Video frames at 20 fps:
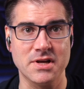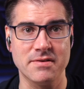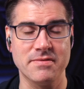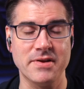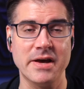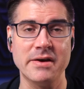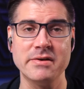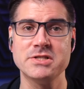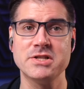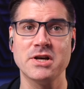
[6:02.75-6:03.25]
Now
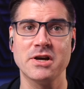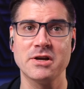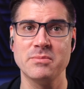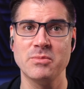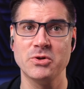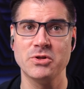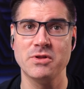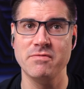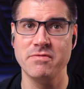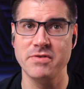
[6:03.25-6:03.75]
he's talking about
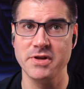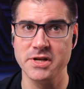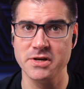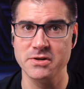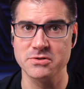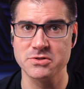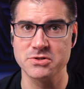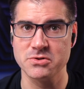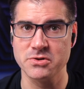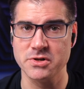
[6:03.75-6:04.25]
the video
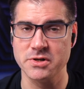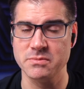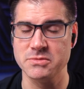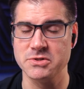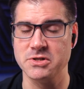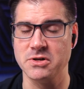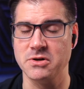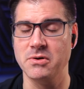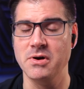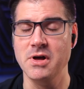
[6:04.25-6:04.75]
stream.
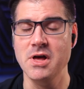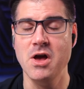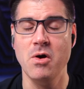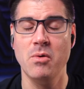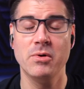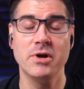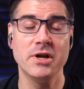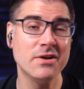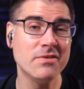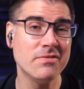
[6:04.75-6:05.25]
So
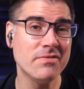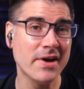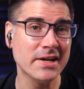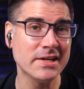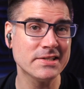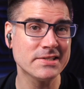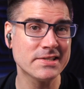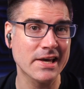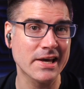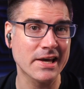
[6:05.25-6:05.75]
when an event
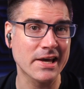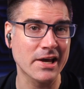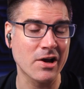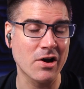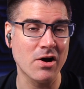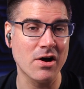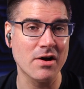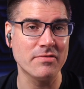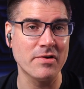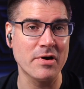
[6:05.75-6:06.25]
is kicking
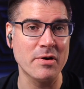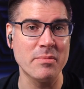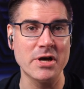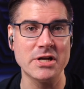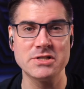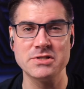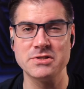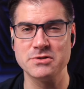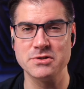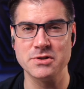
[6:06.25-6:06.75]
off, I
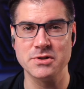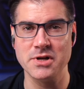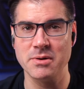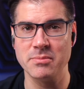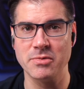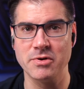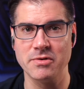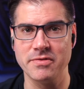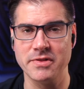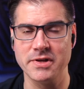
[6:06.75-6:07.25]
imagine there's a number
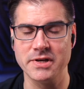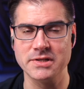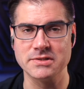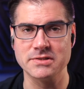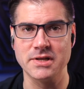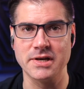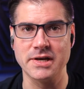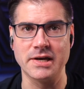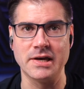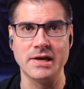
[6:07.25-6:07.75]
of things
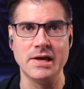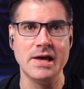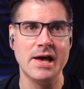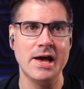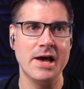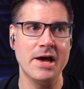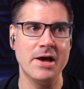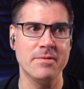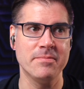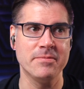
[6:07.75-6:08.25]
like,
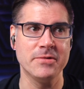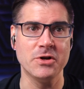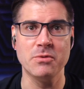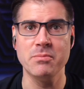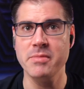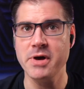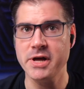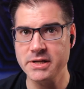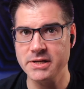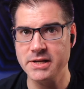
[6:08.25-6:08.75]

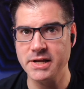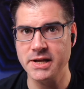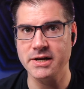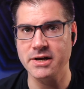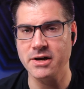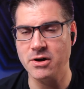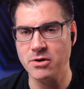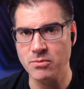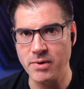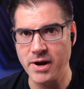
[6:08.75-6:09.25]
metadata
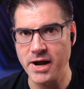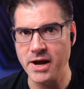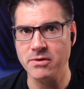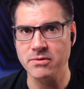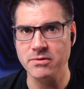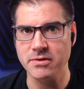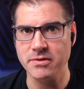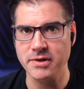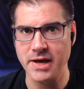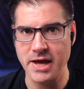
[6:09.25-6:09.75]
around
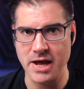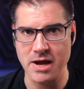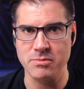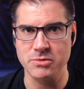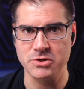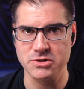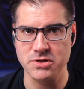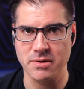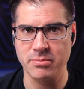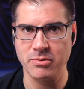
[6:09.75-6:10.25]
the
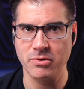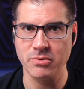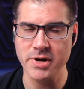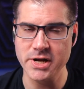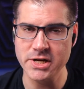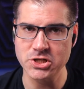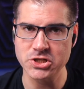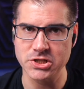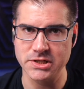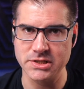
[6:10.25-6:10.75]
camera's
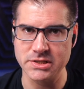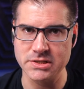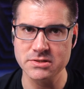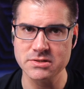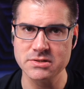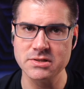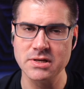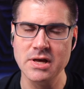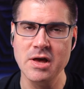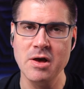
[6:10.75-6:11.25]

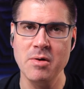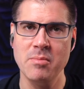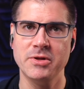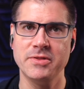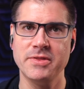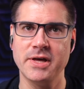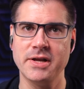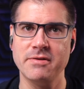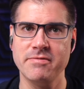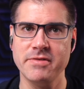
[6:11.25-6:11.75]
operations, but
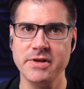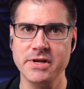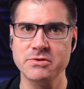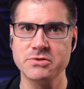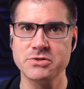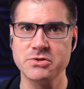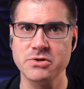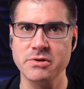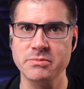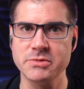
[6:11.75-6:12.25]
then a video
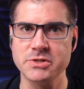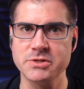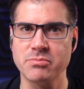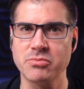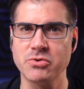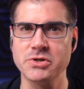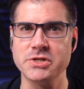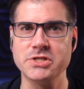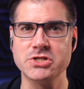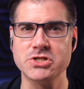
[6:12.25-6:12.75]
stream is a
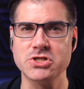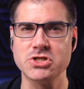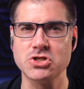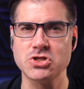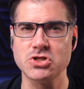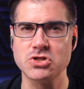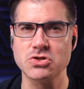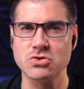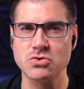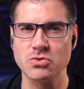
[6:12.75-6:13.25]
pretty
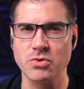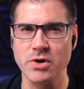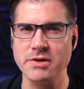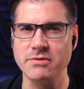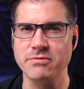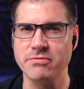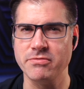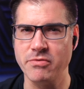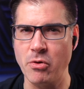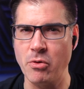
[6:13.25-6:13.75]

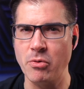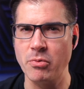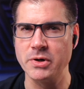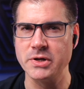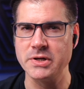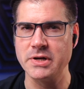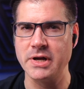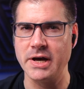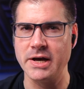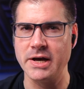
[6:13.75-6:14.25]
straightforward